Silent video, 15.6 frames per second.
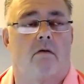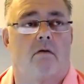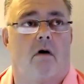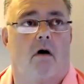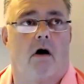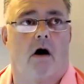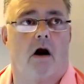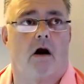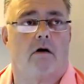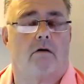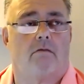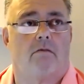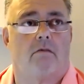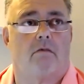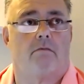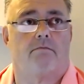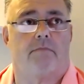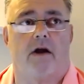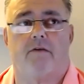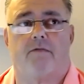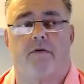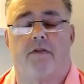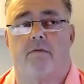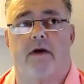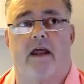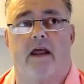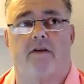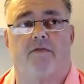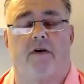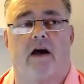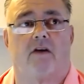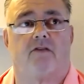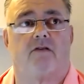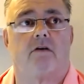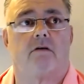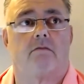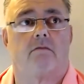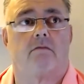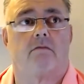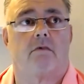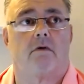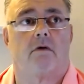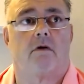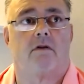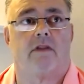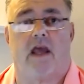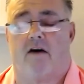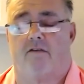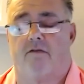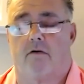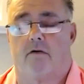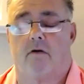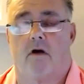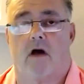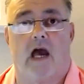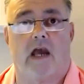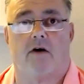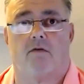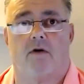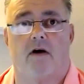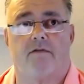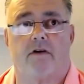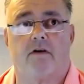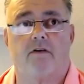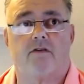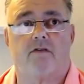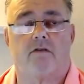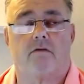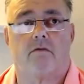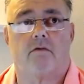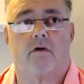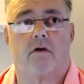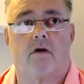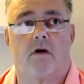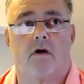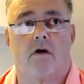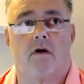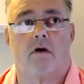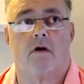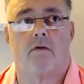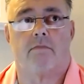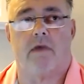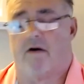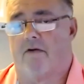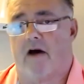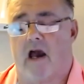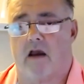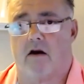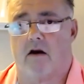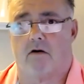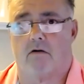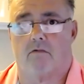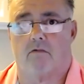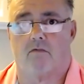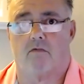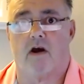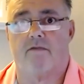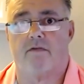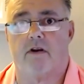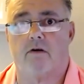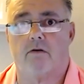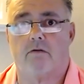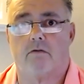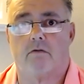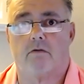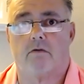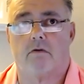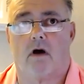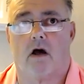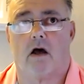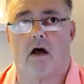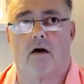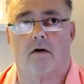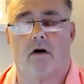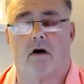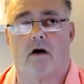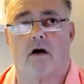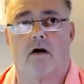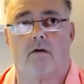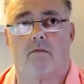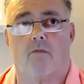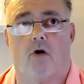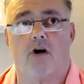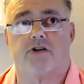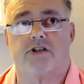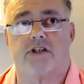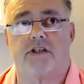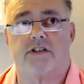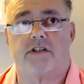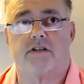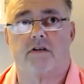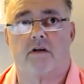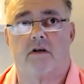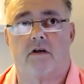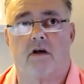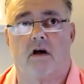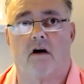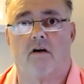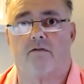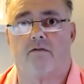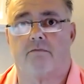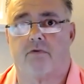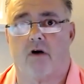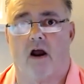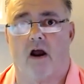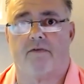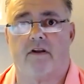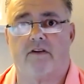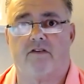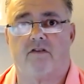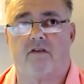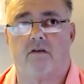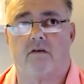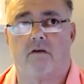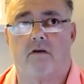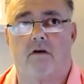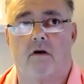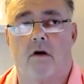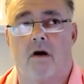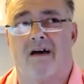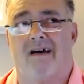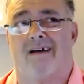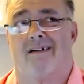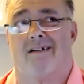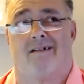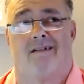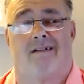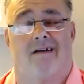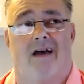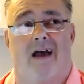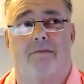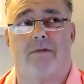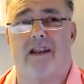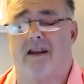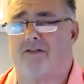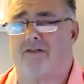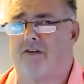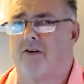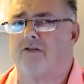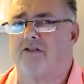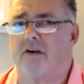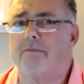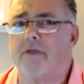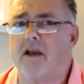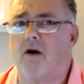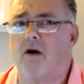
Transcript: are better for the manufacturer. They have higher revenues. They have higher revenue margins of profits. I mean, is there something